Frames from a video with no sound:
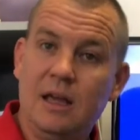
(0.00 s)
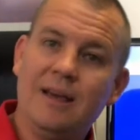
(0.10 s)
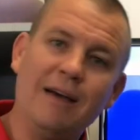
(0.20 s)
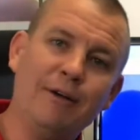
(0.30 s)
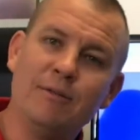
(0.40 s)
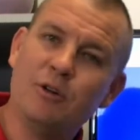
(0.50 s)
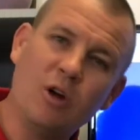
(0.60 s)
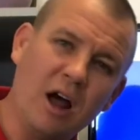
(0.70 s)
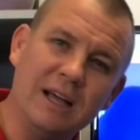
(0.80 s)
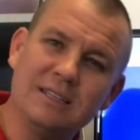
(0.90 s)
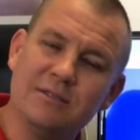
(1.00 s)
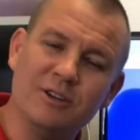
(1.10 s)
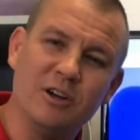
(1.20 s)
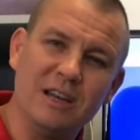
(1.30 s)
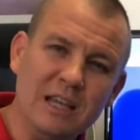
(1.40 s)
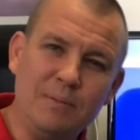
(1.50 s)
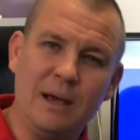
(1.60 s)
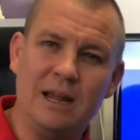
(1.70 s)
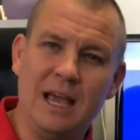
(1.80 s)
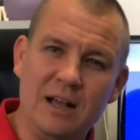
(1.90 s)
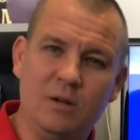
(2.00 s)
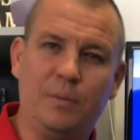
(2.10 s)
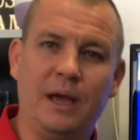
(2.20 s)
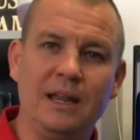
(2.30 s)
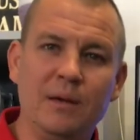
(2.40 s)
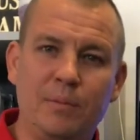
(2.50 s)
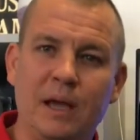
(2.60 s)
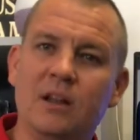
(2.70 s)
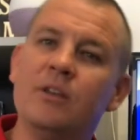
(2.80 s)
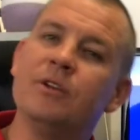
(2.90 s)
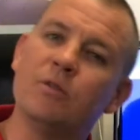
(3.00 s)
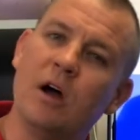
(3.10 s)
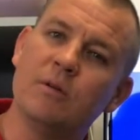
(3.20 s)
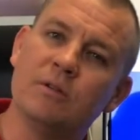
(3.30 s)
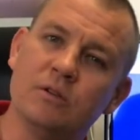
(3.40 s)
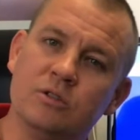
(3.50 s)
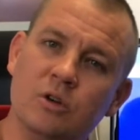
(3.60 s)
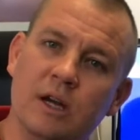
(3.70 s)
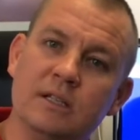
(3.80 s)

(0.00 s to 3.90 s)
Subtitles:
I've had chronic severe knee pain, ankle pain, hip pain, nothing wrong with those joints.